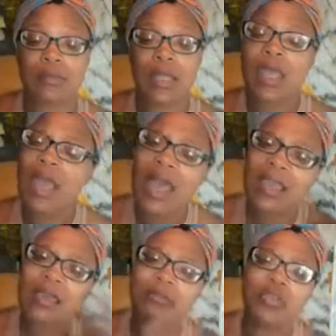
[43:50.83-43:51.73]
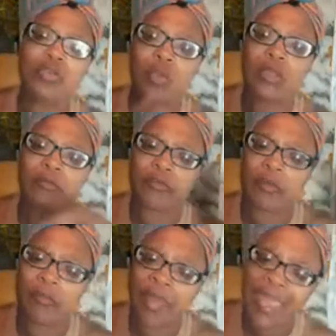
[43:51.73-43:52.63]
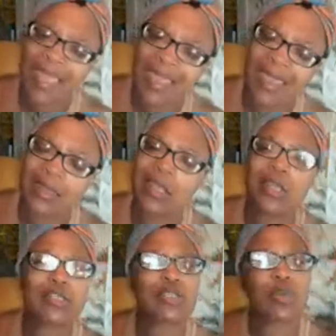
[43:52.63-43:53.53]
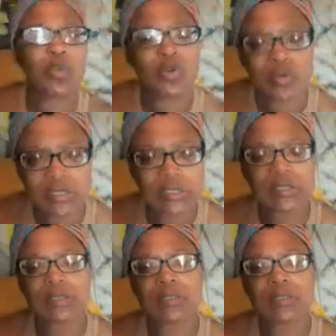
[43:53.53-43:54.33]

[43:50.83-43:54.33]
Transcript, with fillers: How come you done went from bad to worse?